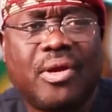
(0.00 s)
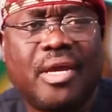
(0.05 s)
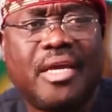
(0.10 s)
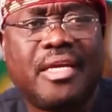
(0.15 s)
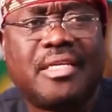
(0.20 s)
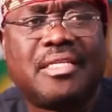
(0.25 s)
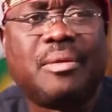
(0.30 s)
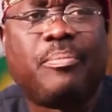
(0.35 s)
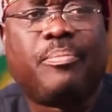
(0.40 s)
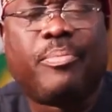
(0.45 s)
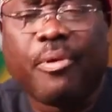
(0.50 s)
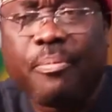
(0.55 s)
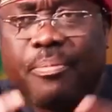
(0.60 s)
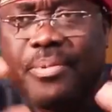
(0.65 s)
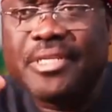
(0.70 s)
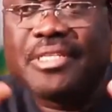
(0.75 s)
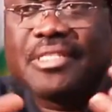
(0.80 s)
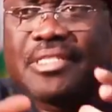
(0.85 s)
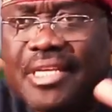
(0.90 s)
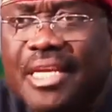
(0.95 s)
Okay, it's a
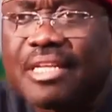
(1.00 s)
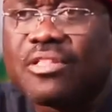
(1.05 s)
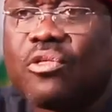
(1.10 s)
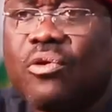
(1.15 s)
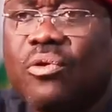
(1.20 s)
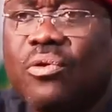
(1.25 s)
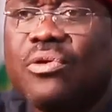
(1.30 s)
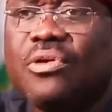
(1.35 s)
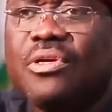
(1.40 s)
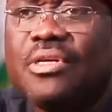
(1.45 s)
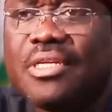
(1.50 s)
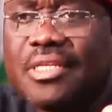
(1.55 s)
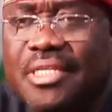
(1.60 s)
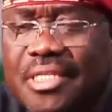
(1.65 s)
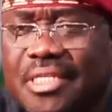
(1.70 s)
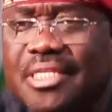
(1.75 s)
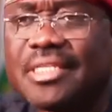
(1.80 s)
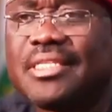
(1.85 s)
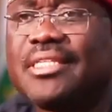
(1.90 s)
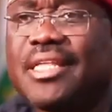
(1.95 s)
public sector
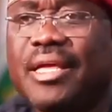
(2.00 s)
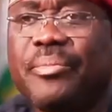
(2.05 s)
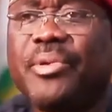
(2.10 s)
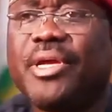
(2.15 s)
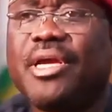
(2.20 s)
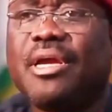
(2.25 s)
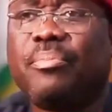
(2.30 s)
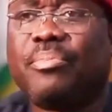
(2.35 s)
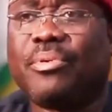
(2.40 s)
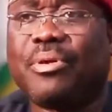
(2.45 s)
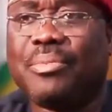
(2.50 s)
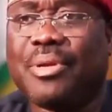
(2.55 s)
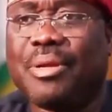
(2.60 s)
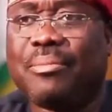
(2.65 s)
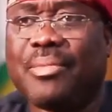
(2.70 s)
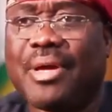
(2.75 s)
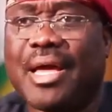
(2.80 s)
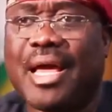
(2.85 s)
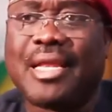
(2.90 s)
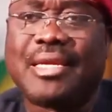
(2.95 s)
systemic
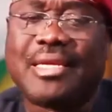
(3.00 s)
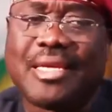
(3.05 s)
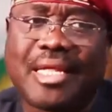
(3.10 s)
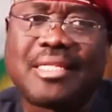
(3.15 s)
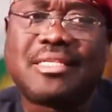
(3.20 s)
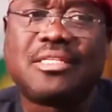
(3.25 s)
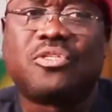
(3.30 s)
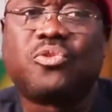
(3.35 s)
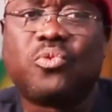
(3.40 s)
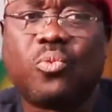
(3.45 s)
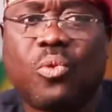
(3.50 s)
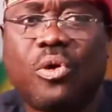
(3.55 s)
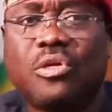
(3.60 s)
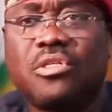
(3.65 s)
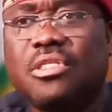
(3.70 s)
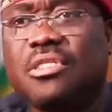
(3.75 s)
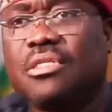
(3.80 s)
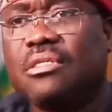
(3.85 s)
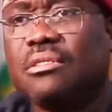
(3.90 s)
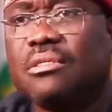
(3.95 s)
problem, and that is
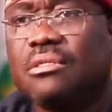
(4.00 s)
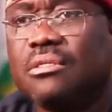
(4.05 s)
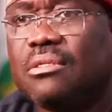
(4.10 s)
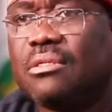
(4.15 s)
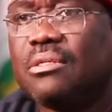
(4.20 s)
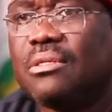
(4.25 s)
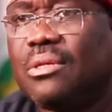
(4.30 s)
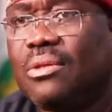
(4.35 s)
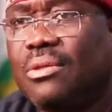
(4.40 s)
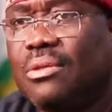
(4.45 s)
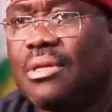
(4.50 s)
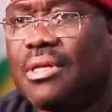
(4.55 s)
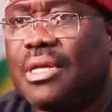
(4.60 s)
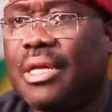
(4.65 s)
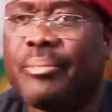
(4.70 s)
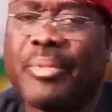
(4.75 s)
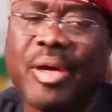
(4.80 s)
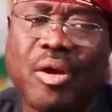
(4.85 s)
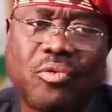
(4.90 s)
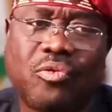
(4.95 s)
what,
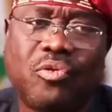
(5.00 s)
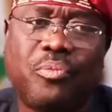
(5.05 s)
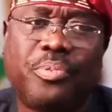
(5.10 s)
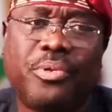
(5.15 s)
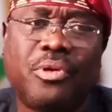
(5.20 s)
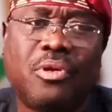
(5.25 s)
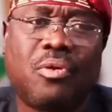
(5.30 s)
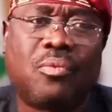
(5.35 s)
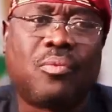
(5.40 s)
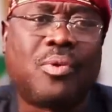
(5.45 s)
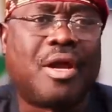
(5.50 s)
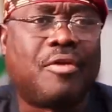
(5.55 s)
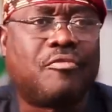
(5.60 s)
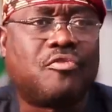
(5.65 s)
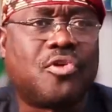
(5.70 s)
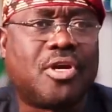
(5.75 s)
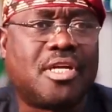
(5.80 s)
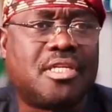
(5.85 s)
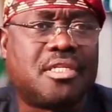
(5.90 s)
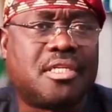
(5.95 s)
in my own opinion, we
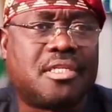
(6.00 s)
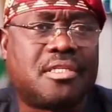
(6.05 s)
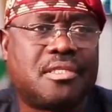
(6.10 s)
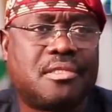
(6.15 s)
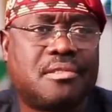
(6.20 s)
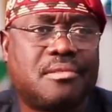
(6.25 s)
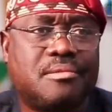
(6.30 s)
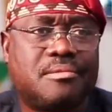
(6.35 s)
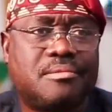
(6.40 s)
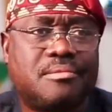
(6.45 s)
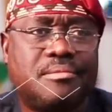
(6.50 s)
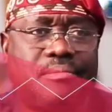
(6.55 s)
have to address.